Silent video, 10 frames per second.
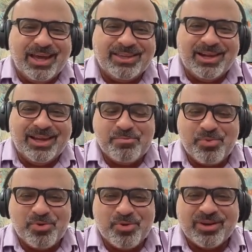NLA
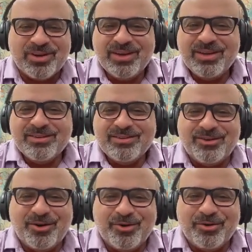board
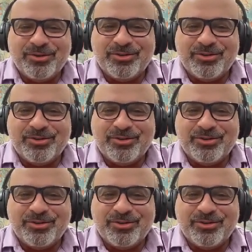so